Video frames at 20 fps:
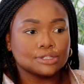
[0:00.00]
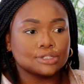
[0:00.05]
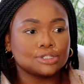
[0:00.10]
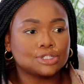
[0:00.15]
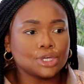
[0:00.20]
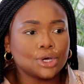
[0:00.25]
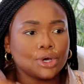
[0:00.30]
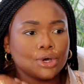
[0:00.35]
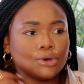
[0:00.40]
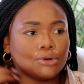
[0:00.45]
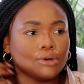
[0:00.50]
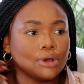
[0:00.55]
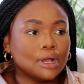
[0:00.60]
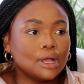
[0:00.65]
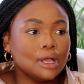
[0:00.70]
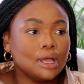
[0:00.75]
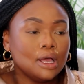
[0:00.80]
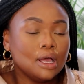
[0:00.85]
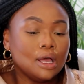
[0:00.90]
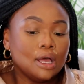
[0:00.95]
So
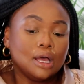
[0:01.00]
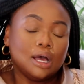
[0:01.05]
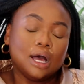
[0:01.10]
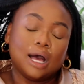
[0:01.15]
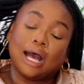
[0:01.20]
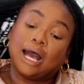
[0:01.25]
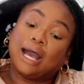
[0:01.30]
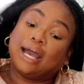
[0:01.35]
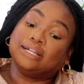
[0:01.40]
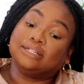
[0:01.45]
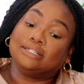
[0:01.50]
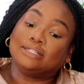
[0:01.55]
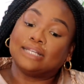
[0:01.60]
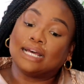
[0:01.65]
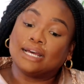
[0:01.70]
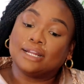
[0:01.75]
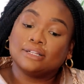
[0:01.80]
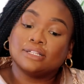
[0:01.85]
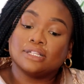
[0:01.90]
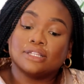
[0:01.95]
I
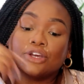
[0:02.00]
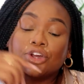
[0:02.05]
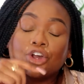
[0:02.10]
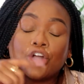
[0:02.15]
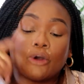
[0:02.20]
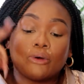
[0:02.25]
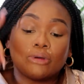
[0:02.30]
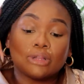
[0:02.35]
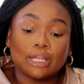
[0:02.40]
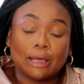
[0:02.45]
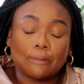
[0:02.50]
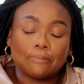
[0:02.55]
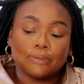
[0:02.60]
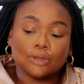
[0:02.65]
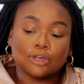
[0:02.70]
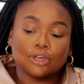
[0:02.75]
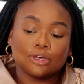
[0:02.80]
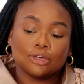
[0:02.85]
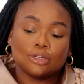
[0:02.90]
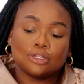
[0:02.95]
decided to then go with that,
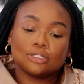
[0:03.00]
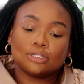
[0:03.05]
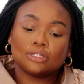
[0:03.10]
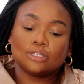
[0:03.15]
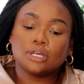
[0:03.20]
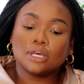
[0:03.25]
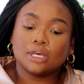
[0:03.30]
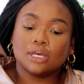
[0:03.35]
because